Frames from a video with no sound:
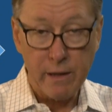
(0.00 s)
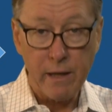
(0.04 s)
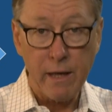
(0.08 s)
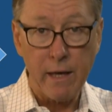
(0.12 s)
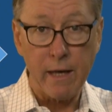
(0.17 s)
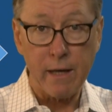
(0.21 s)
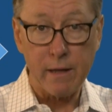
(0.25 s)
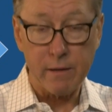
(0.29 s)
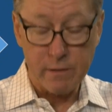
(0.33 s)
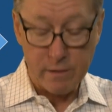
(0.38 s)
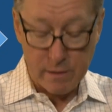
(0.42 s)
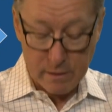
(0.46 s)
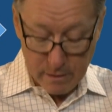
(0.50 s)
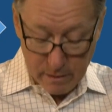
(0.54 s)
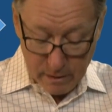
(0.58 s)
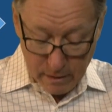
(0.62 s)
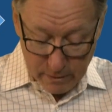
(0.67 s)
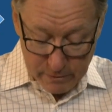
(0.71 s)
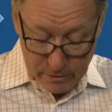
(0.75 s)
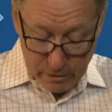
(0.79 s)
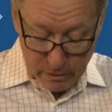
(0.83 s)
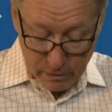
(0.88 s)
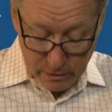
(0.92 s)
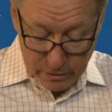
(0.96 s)
And,
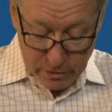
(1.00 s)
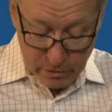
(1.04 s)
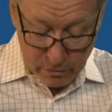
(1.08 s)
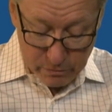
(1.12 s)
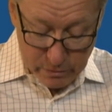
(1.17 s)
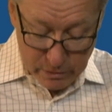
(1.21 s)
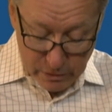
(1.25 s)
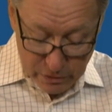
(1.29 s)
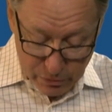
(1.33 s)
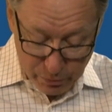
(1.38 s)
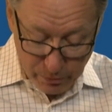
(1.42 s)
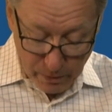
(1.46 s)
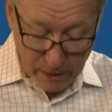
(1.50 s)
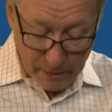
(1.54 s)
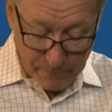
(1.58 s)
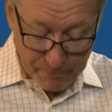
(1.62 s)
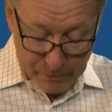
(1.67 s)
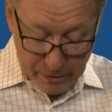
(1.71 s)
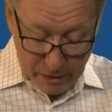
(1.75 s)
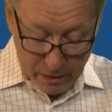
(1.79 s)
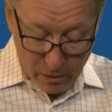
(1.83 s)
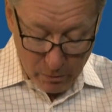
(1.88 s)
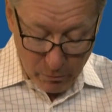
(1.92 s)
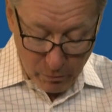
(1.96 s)
you know, so
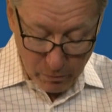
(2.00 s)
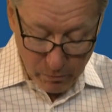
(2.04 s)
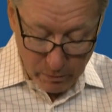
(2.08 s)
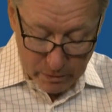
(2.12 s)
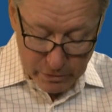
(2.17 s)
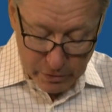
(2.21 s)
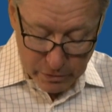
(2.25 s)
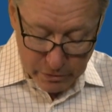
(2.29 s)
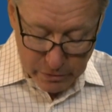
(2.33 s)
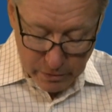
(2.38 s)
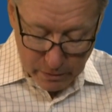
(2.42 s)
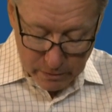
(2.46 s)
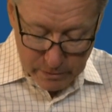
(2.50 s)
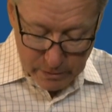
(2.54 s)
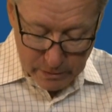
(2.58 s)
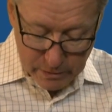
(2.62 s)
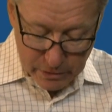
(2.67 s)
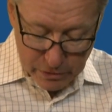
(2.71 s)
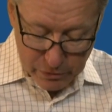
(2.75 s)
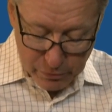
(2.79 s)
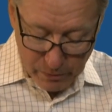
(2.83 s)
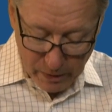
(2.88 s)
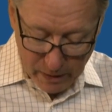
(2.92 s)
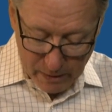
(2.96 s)
disrupt. Well, once you start to
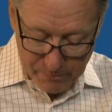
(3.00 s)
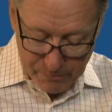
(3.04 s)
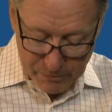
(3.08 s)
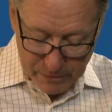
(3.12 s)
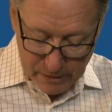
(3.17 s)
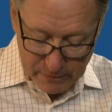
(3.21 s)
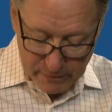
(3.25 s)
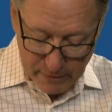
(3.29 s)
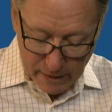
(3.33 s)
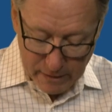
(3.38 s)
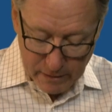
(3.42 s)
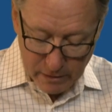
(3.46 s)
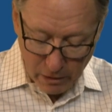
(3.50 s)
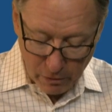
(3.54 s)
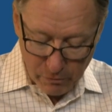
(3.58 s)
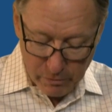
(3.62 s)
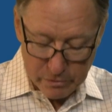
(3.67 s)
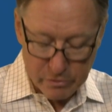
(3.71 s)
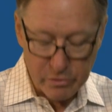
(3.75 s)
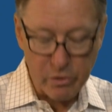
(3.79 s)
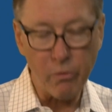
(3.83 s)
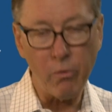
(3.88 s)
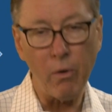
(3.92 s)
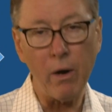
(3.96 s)
disrupt, then they go
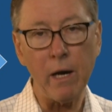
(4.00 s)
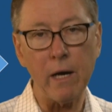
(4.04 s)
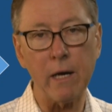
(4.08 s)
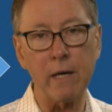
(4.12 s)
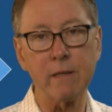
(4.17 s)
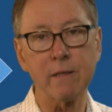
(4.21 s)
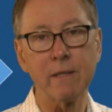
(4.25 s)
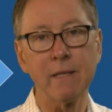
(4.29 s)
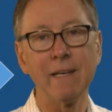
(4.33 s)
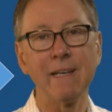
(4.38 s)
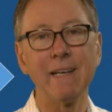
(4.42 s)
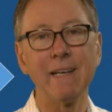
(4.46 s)
into what?